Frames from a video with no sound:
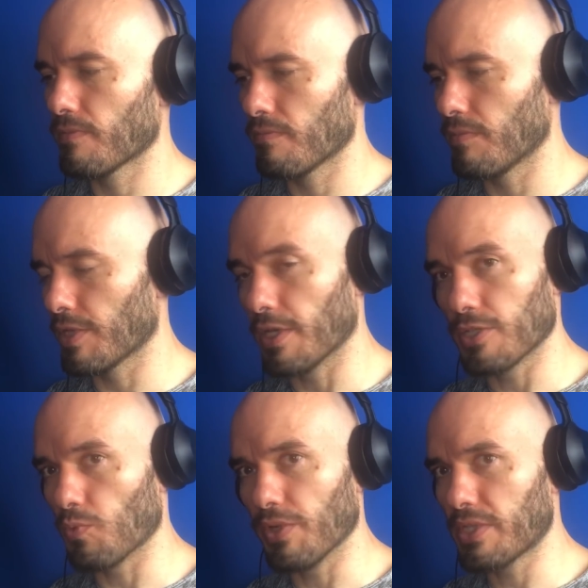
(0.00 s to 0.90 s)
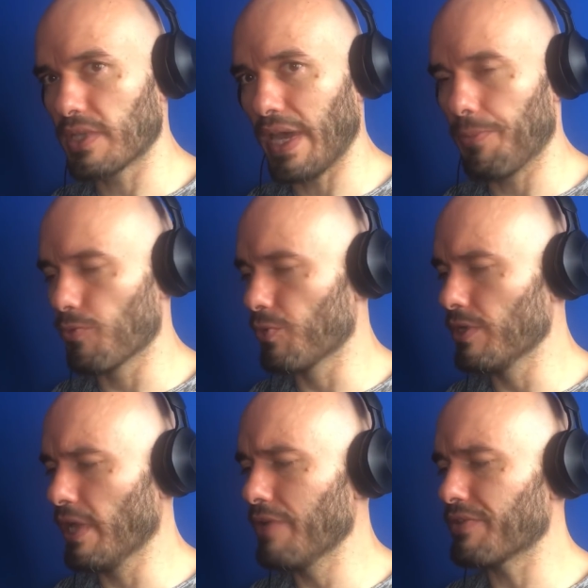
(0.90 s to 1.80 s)
Because what's a tap in real
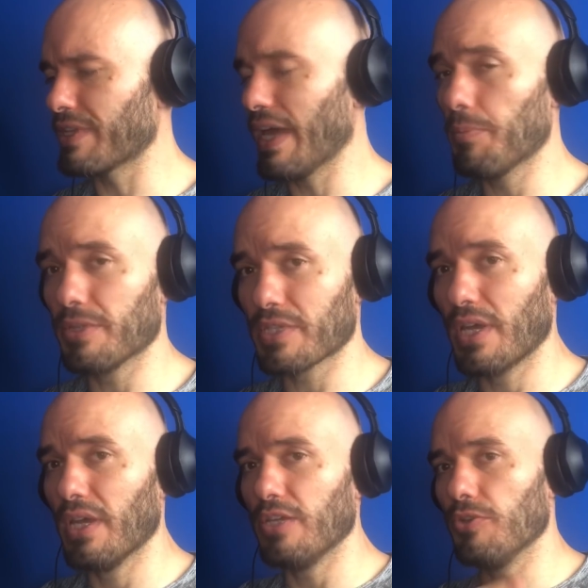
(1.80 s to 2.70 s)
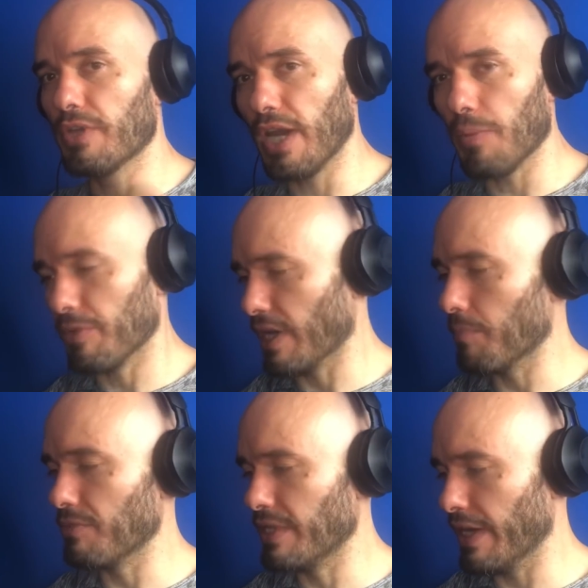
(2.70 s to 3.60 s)
life? A tap is, you got me,
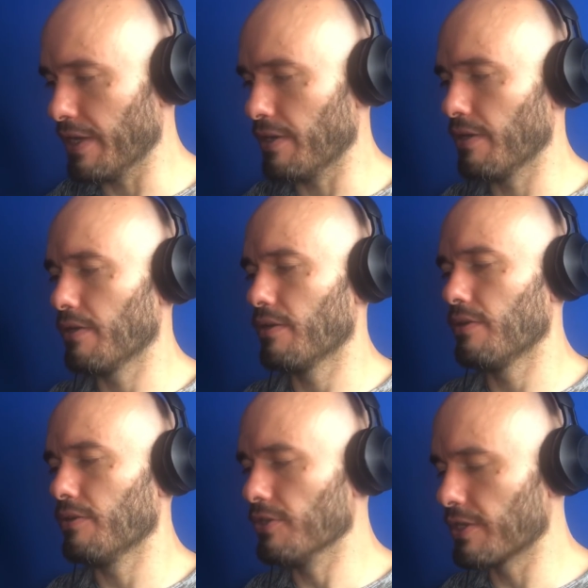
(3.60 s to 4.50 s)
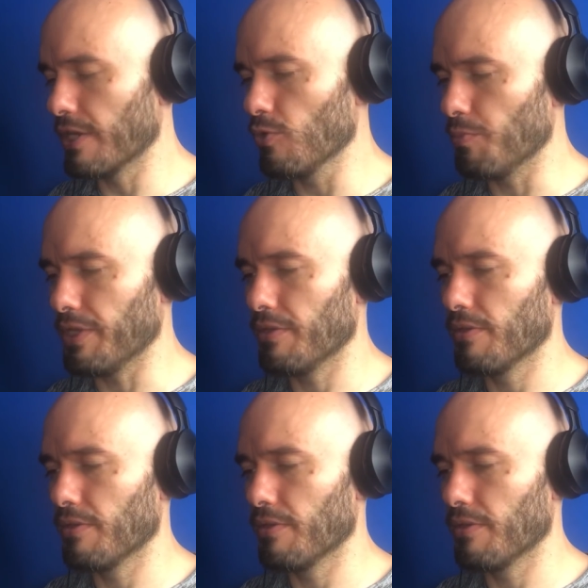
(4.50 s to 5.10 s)
I'm dead. You killed me.